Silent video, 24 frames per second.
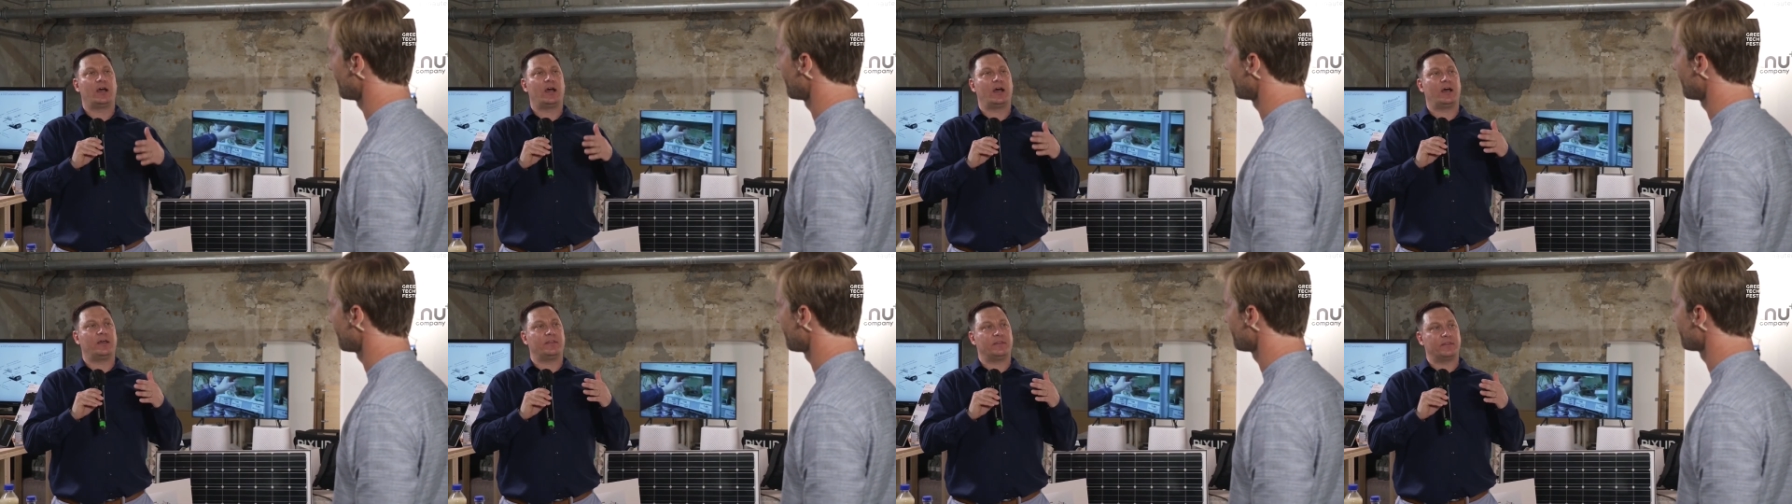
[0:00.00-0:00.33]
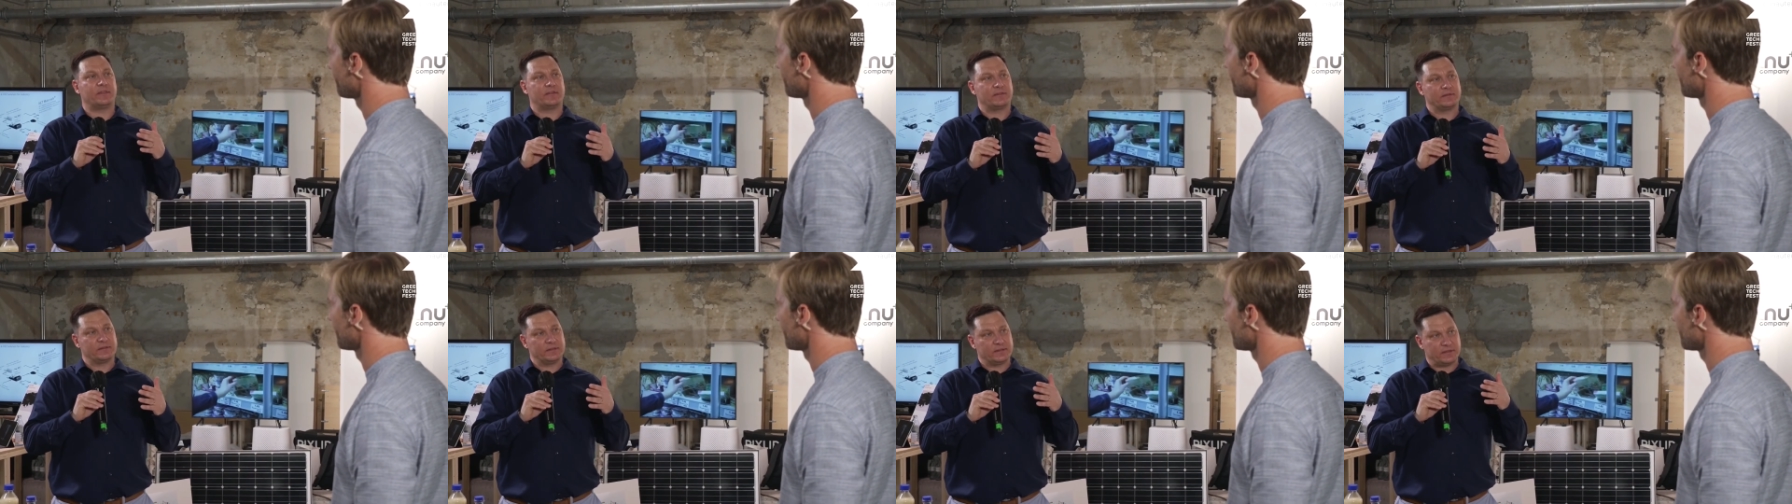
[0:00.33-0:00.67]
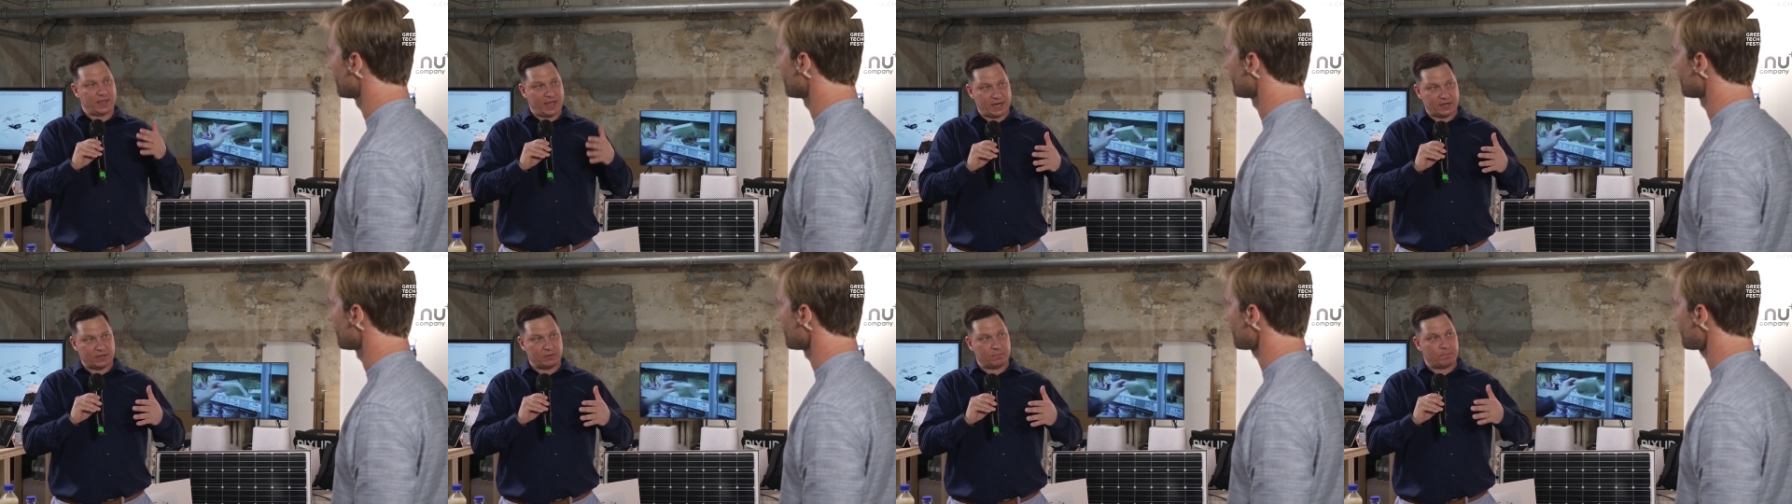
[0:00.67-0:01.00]
and
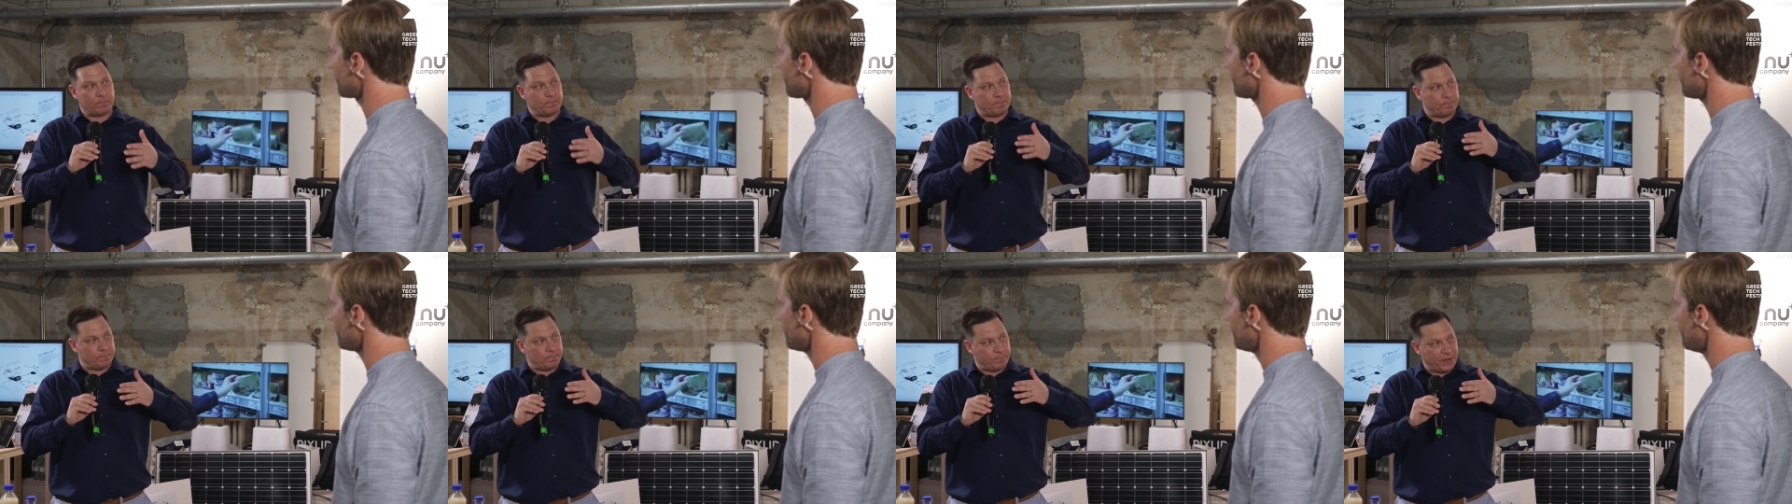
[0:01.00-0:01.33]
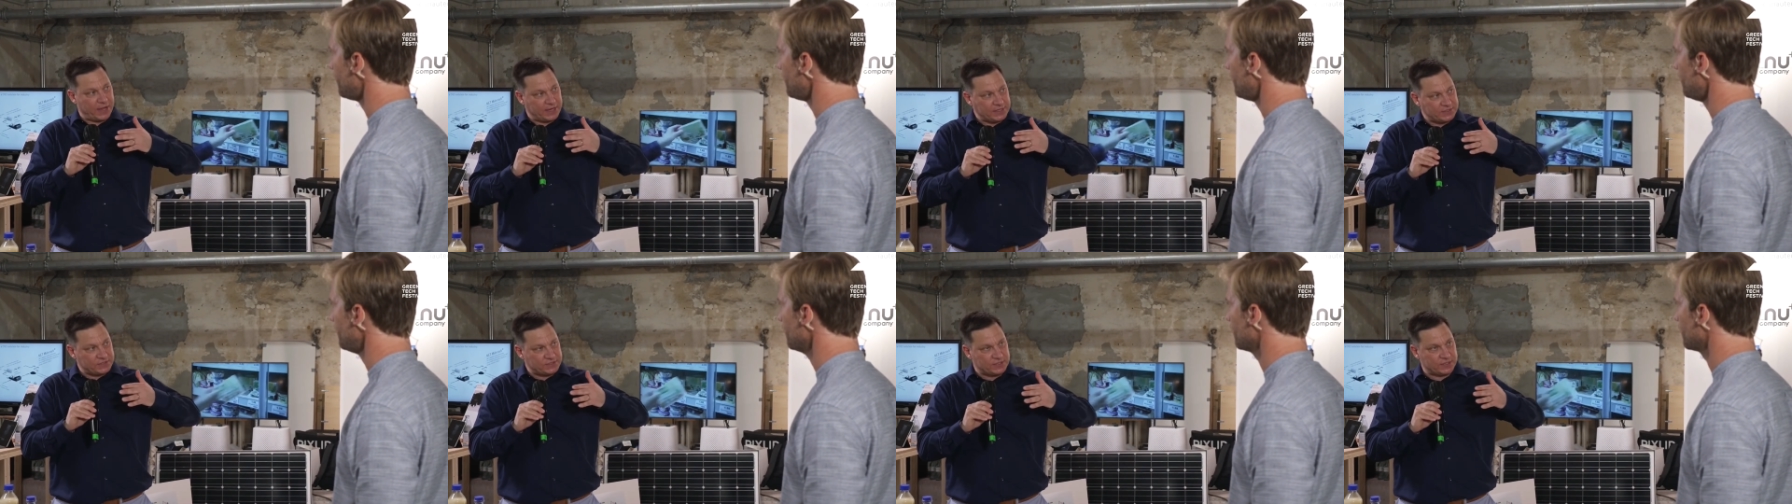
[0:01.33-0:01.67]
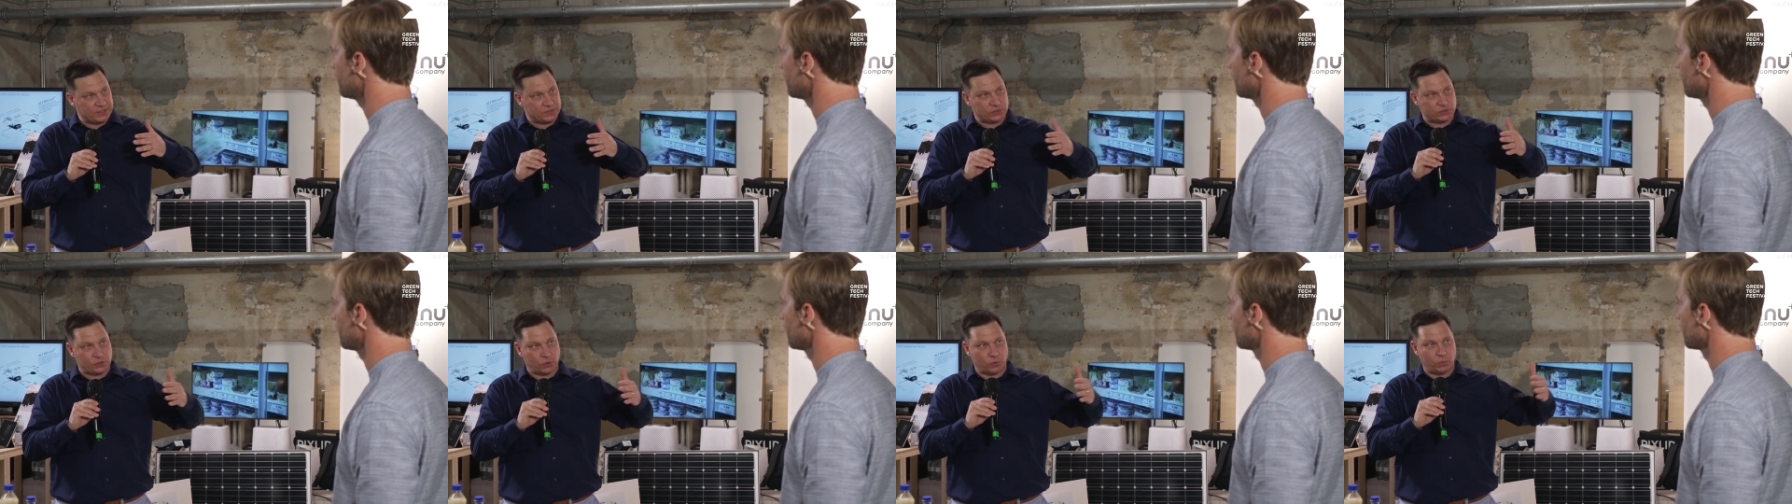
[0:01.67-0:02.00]
then pace
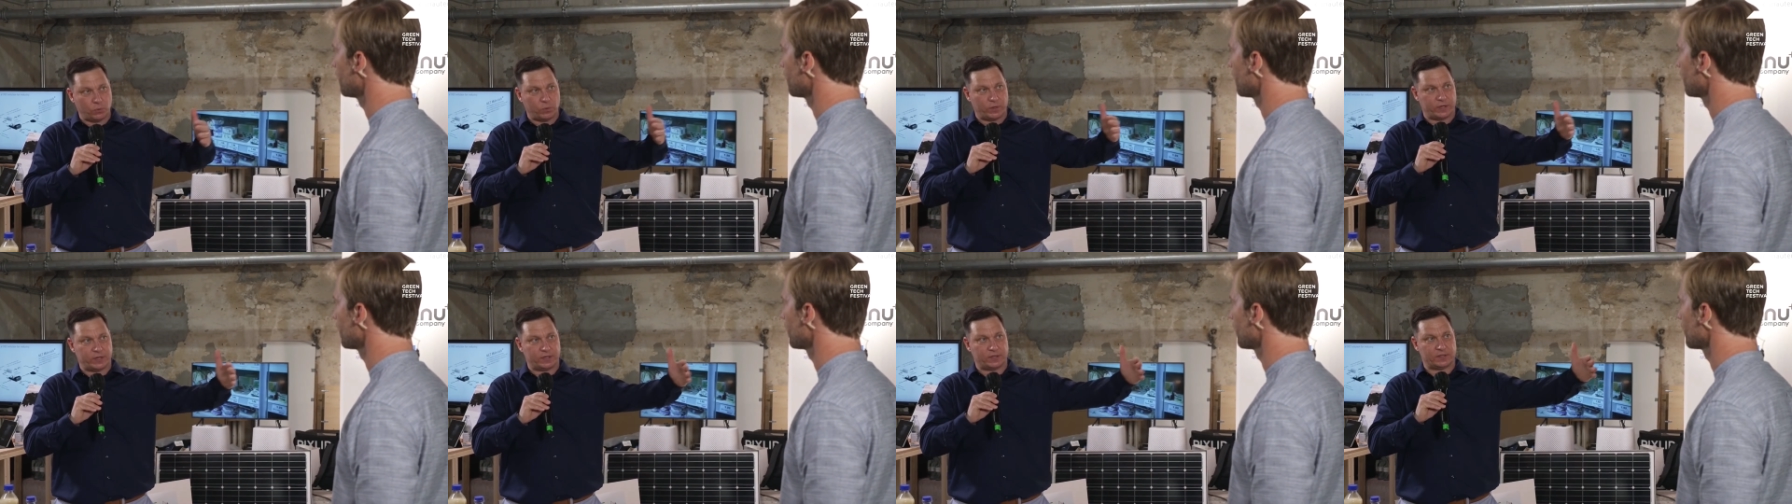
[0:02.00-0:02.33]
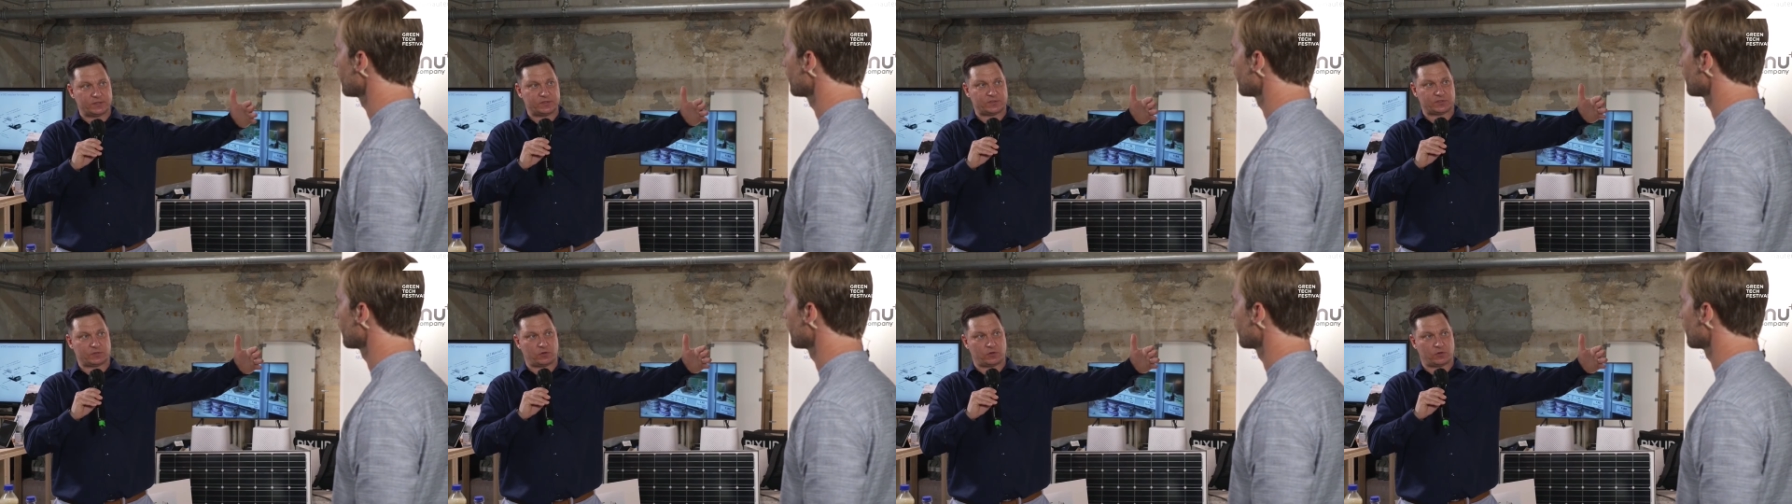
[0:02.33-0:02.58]
it towards